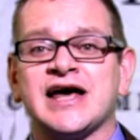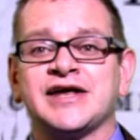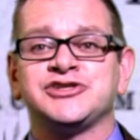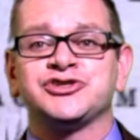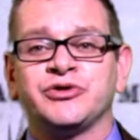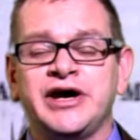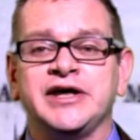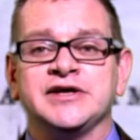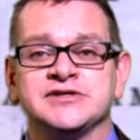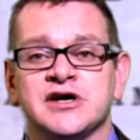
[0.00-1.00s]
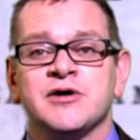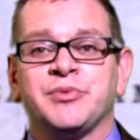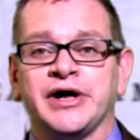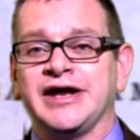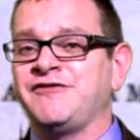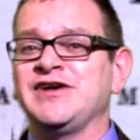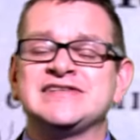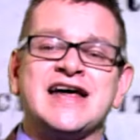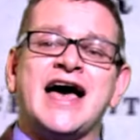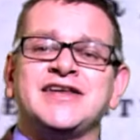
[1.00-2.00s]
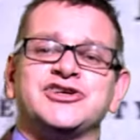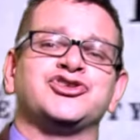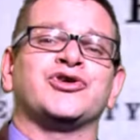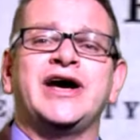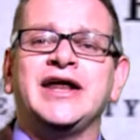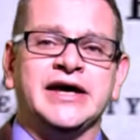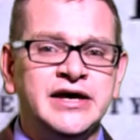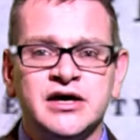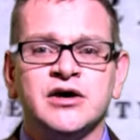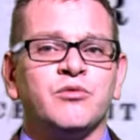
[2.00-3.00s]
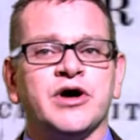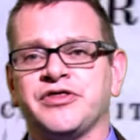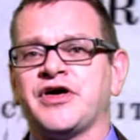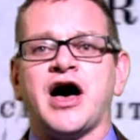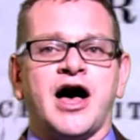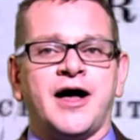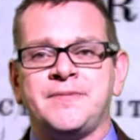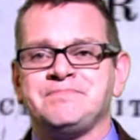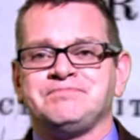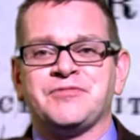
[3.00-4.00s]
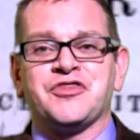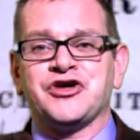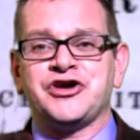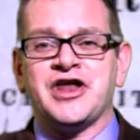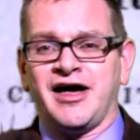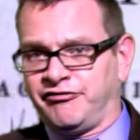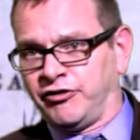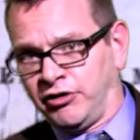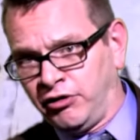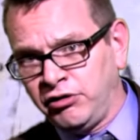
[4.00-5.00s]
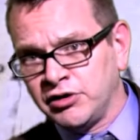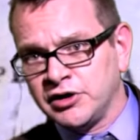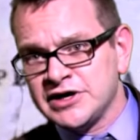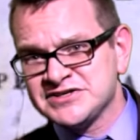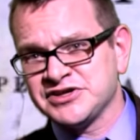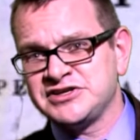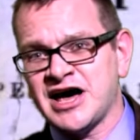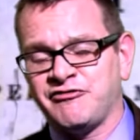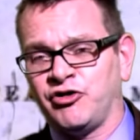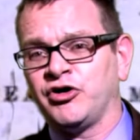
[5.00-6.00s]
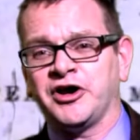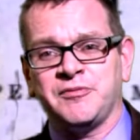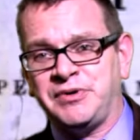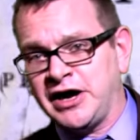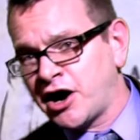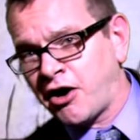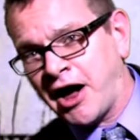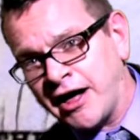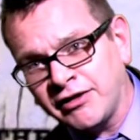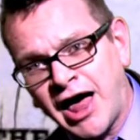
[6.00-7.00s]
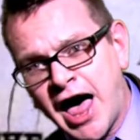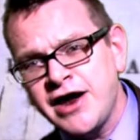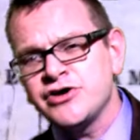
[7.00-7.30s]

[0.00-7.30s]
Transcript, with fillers: signs treaties, but if he signs a treaty with uh, the devil, is the devil going to be our ally?